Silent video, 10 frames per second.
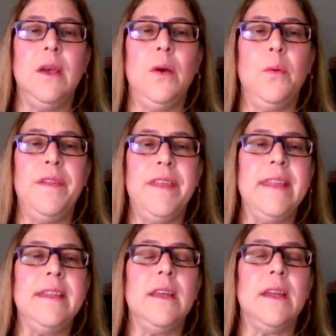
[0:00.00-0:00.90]

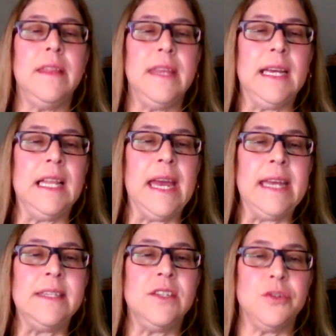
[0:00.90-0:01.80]
within the
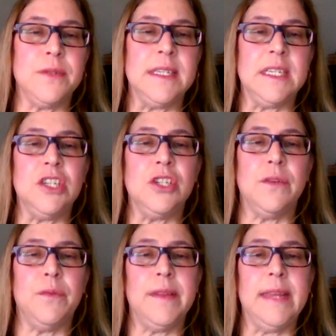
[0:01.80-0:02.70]
client's jurisdiction
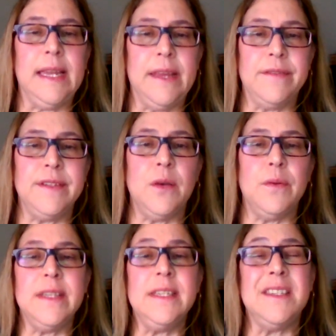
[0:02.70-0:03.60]
of where they live. So
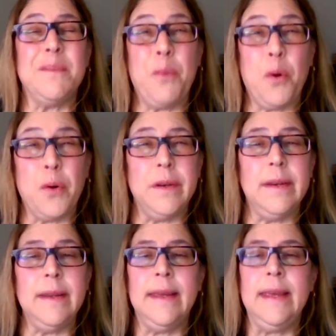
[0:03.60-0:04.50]
this is
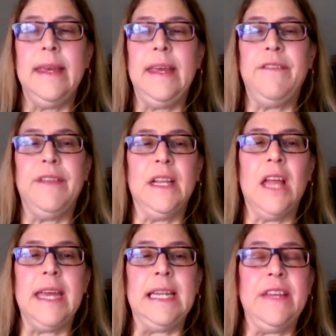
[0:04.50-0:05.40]
important if the
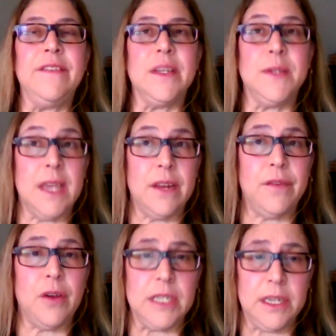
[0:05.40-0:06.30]
client lives outside
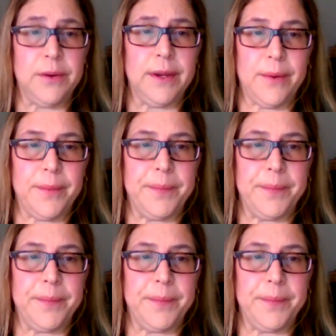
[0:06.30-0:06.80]
of Ontario.